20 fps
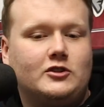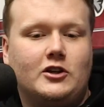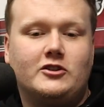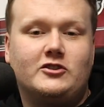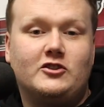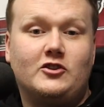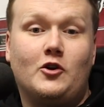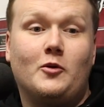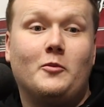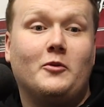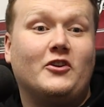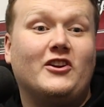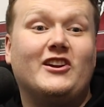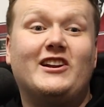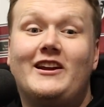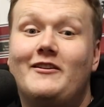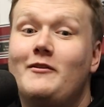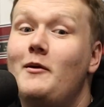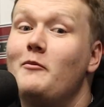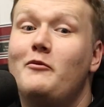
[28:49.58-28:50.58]
Justin Herbert
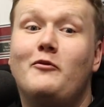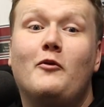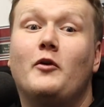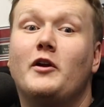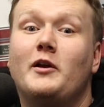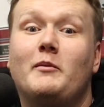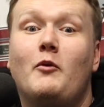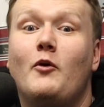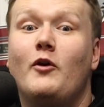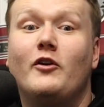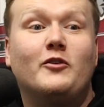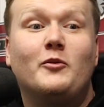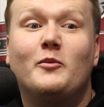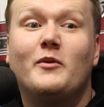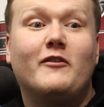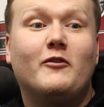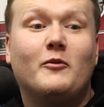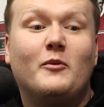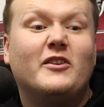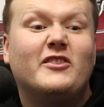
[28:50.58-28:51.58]
didn't give up 40 points or
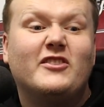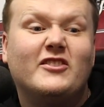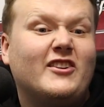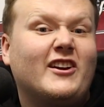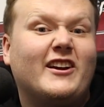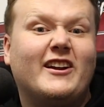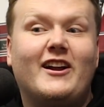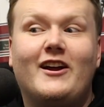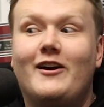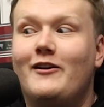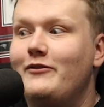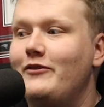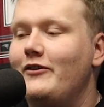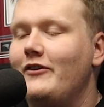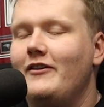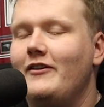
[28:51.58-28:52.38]
whatever it was in the second half.